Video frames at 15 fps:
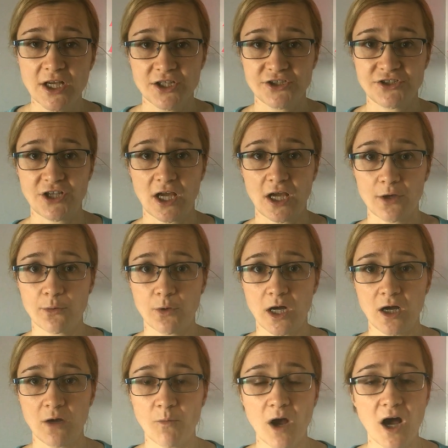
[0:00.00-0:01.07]
So
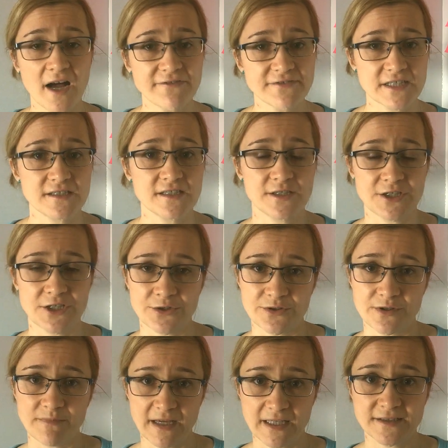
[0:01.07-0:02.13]
after
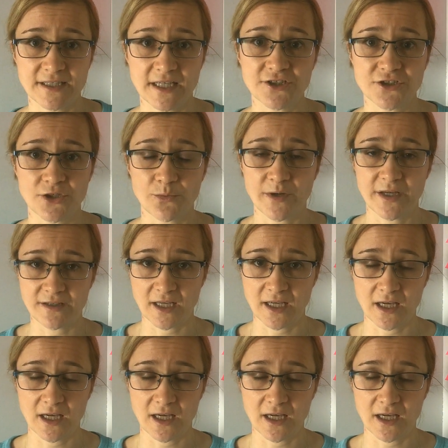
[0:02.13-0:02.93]
the main stage, so where